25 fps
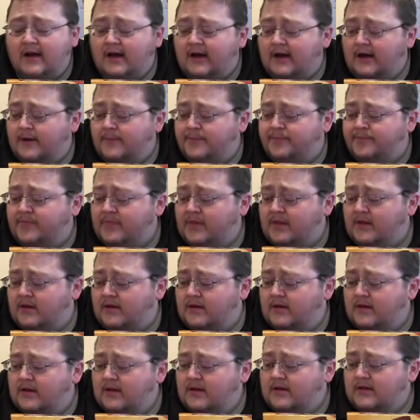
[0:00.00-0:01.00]

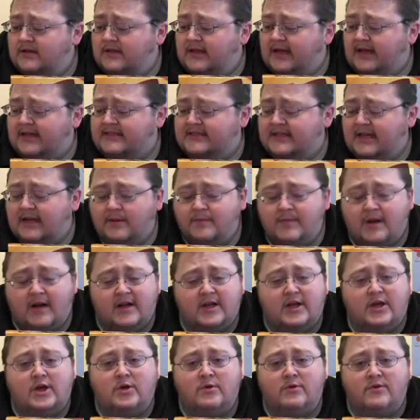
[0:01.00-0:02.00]
Like I said, I'm not
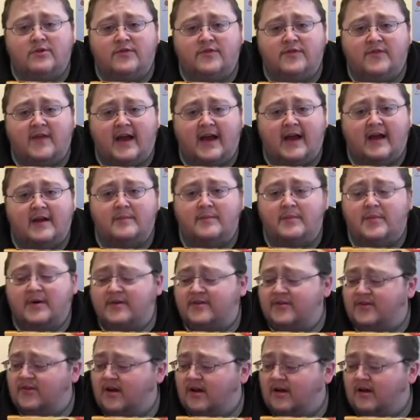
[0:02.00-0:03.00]
a huge fan,
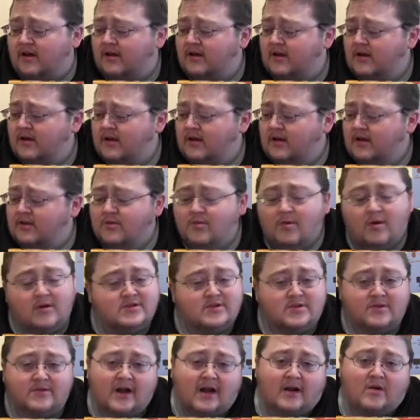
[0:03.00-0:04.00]
but they're
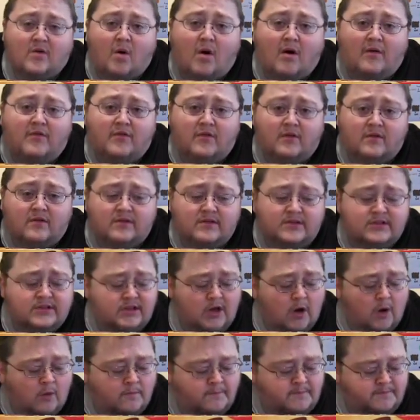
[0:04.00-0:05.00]
also not awful.
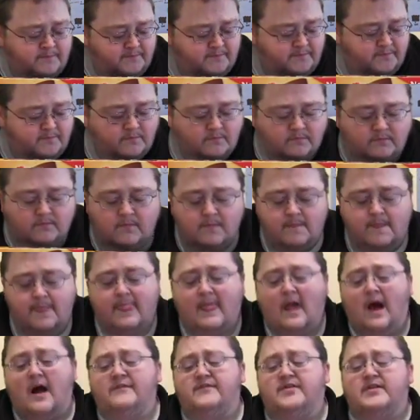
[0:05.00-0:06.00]
So
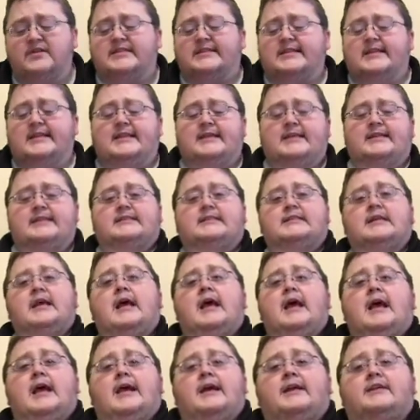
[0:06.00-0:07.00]
if you see these
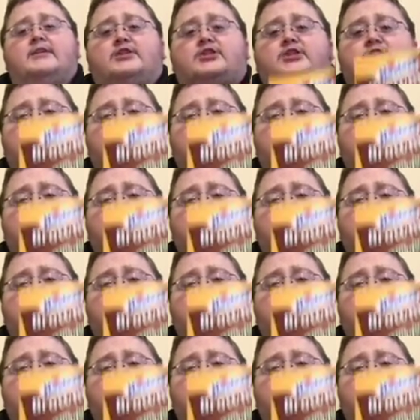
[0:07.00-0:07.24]
in